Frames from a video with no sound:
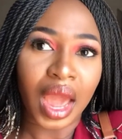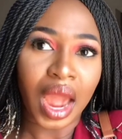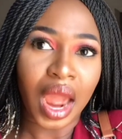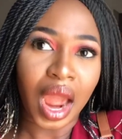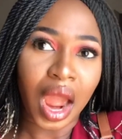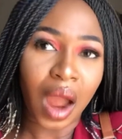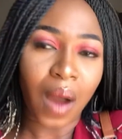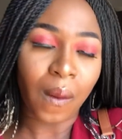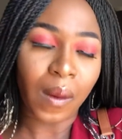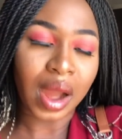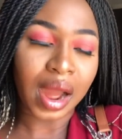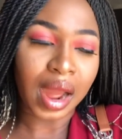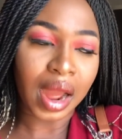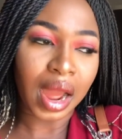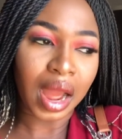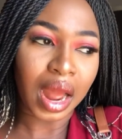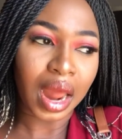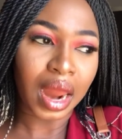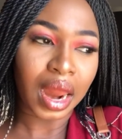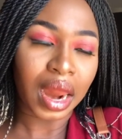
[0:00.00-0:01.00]

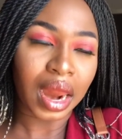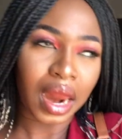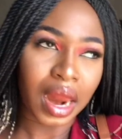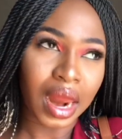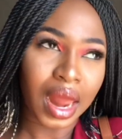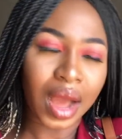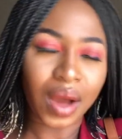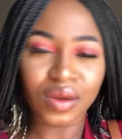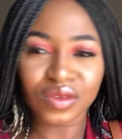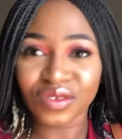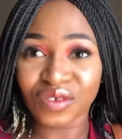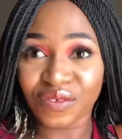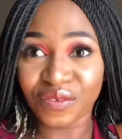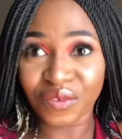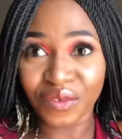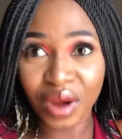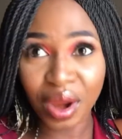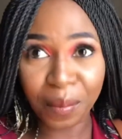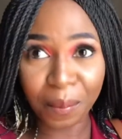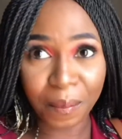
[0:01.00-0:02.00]
our House of
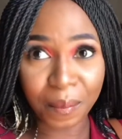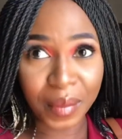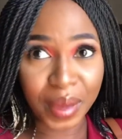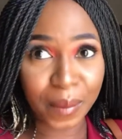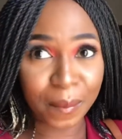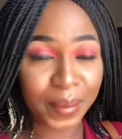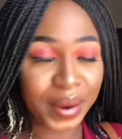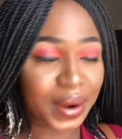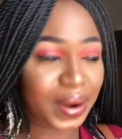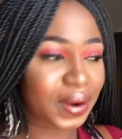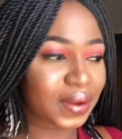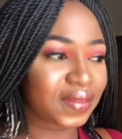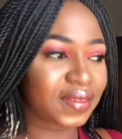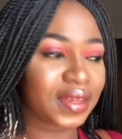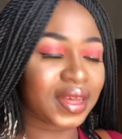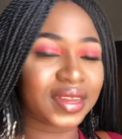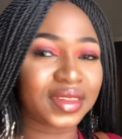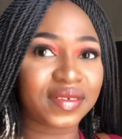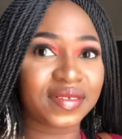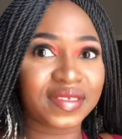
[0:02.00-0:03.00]
Rep members are
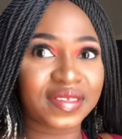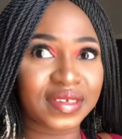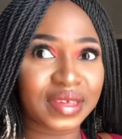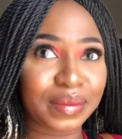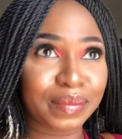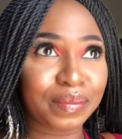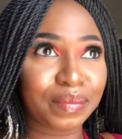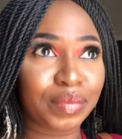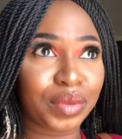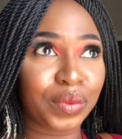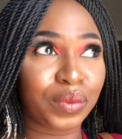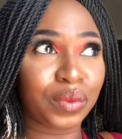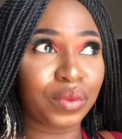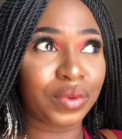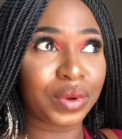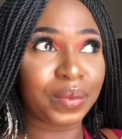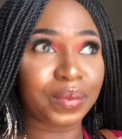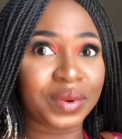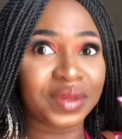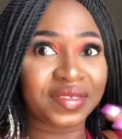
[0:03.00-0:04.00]
the same people
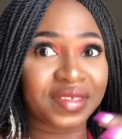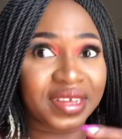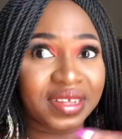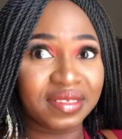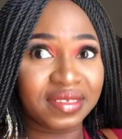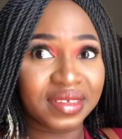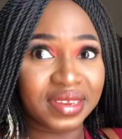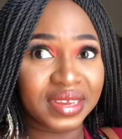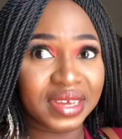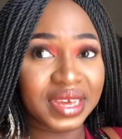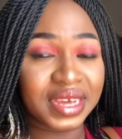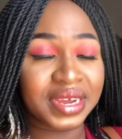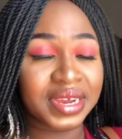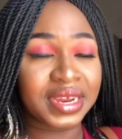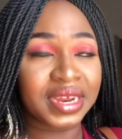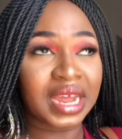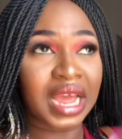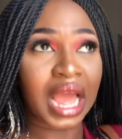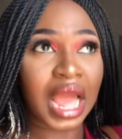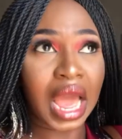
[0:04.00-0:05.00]
representing here
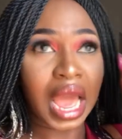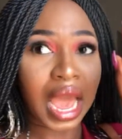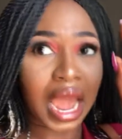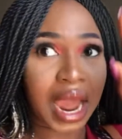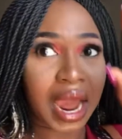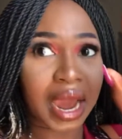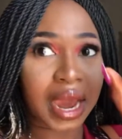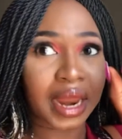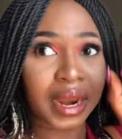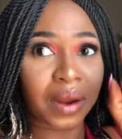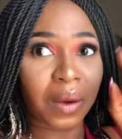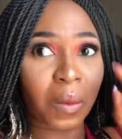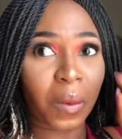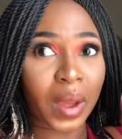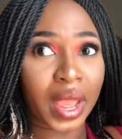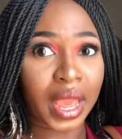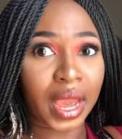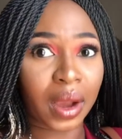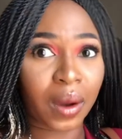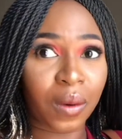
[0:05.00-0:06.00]
and
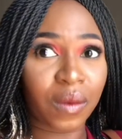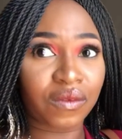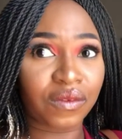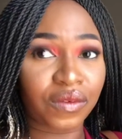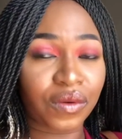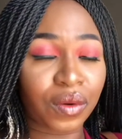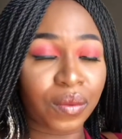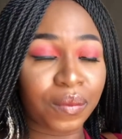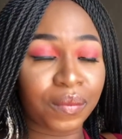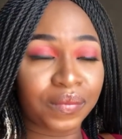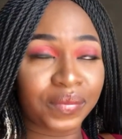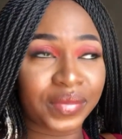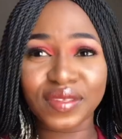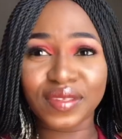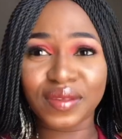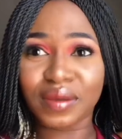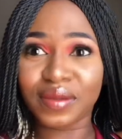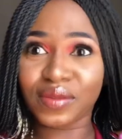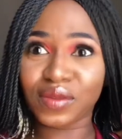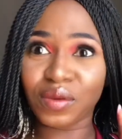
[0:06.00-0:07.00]
where I come from.
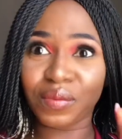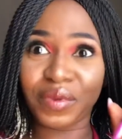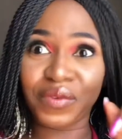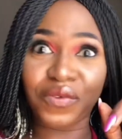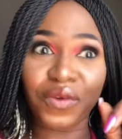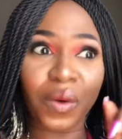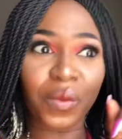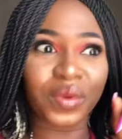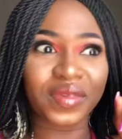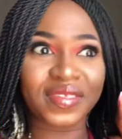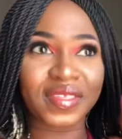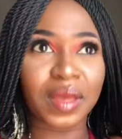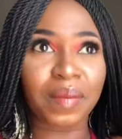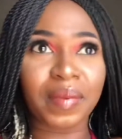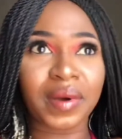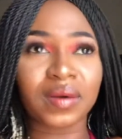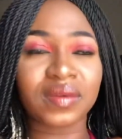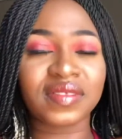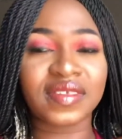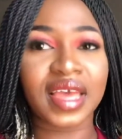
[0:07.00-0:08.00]
So before we step
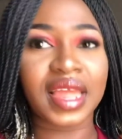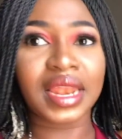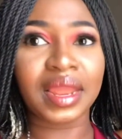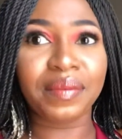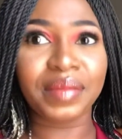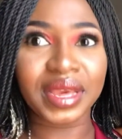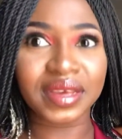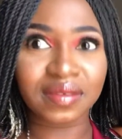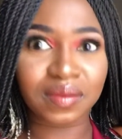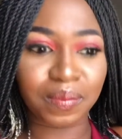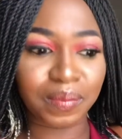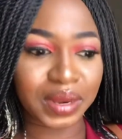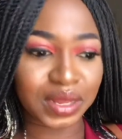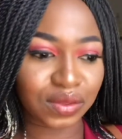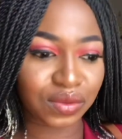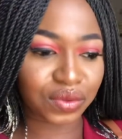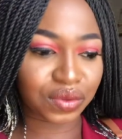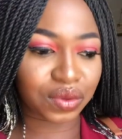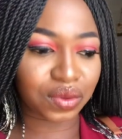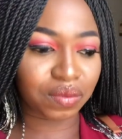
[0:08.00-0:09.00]
outside, let me explain
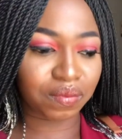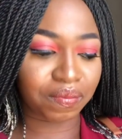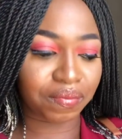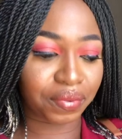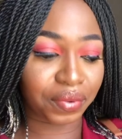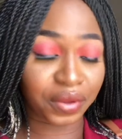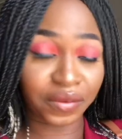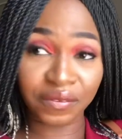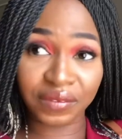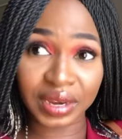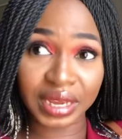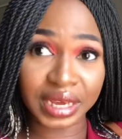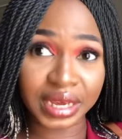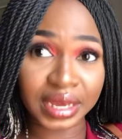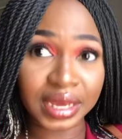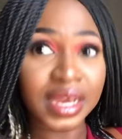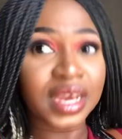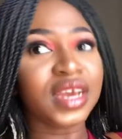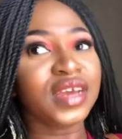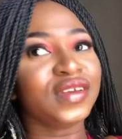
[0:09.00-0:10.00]
to you
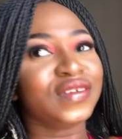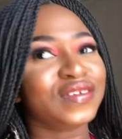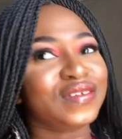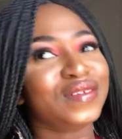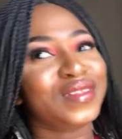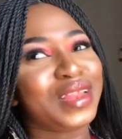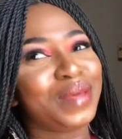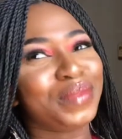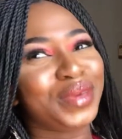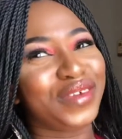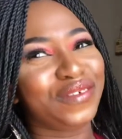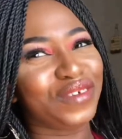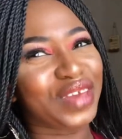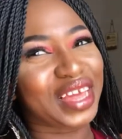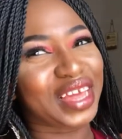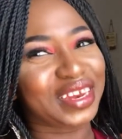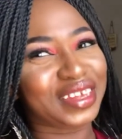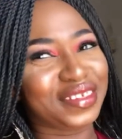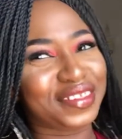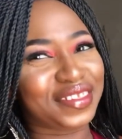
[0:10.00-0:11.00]
briefly. Let me give you
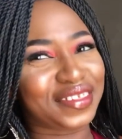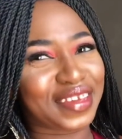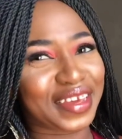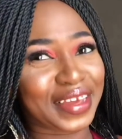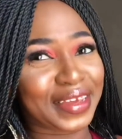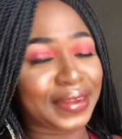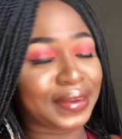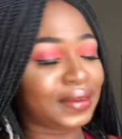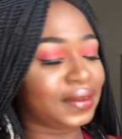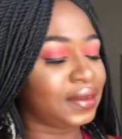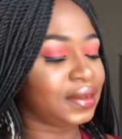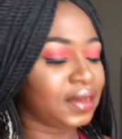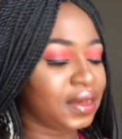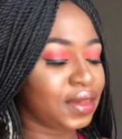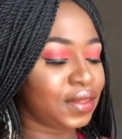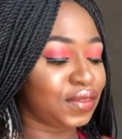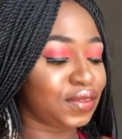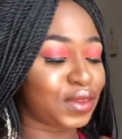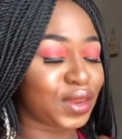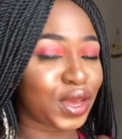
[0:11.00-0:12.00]
an insight
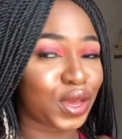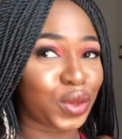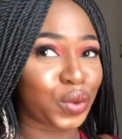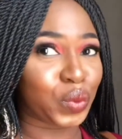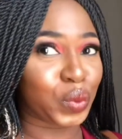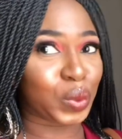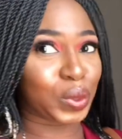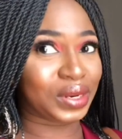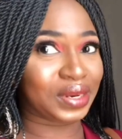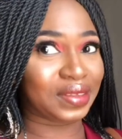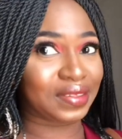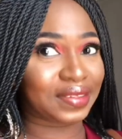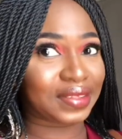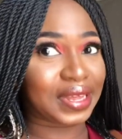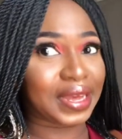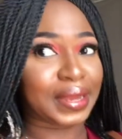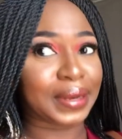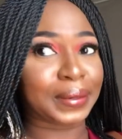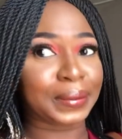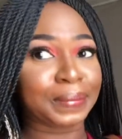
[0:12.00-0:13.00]
so that you
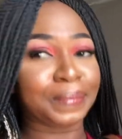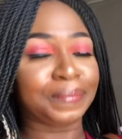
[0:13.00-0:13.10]
understand.